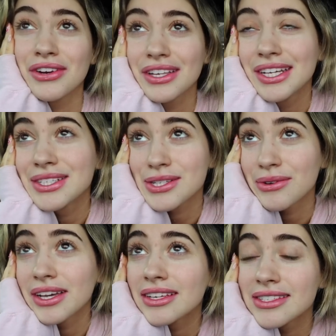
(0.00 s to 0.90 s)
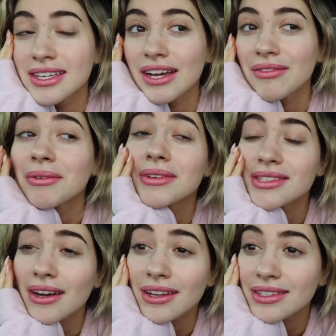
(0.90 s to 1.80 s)
really enjoying seeing
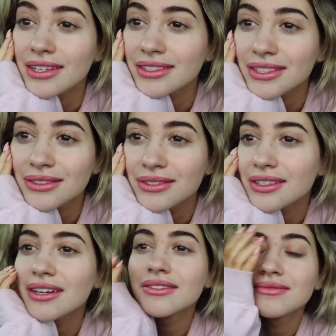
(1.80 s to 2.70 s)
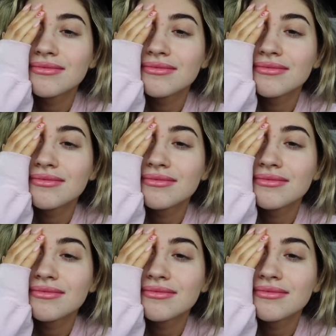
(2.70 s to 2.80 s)
everyone's content too, so